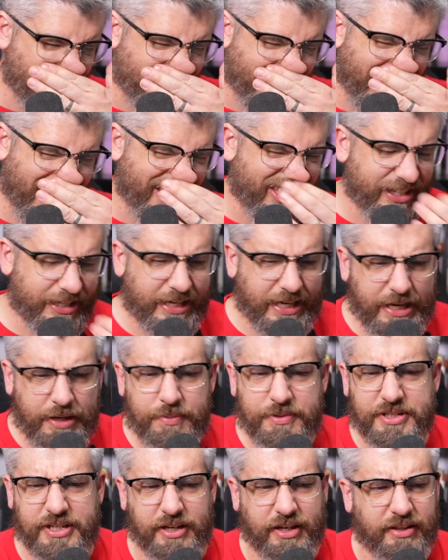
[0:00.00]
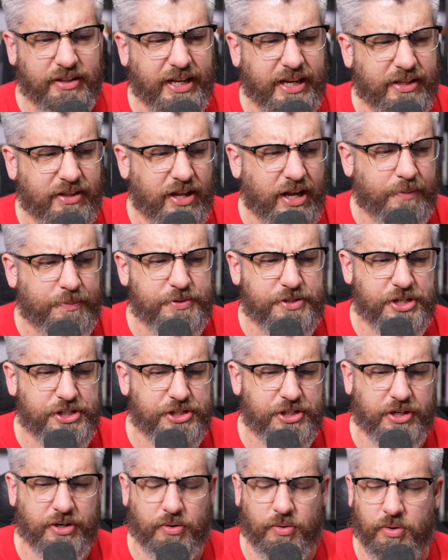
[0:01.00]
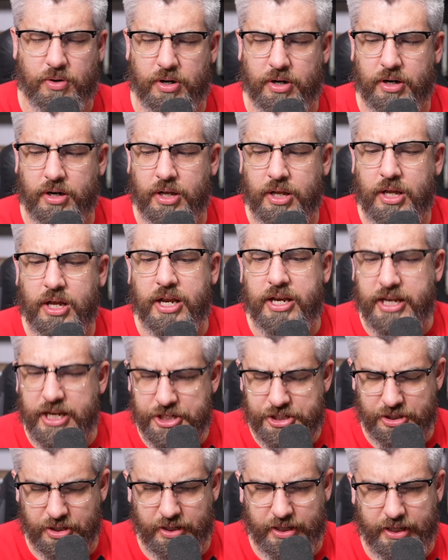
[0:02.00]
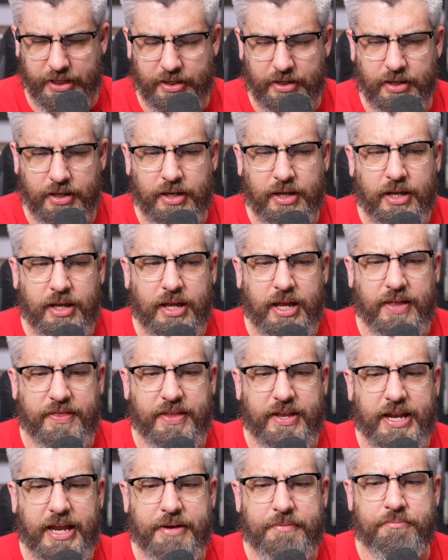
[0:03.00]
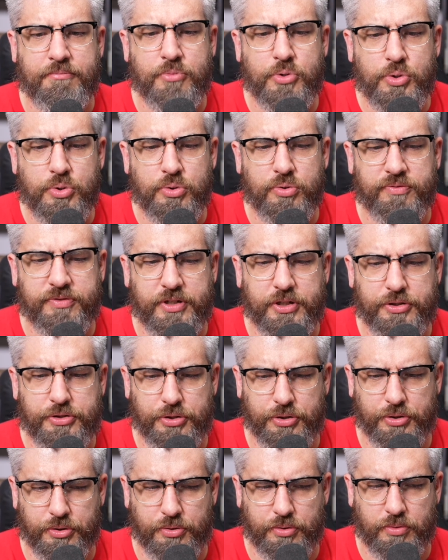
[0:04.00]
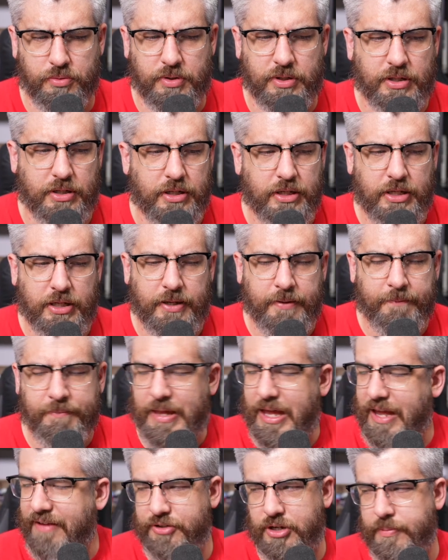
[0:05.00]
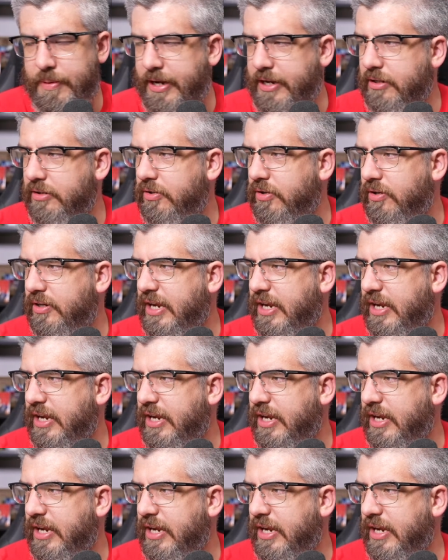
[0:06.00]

I think he was in a leg lock position or initially, and then had moved to, I have to go back and look.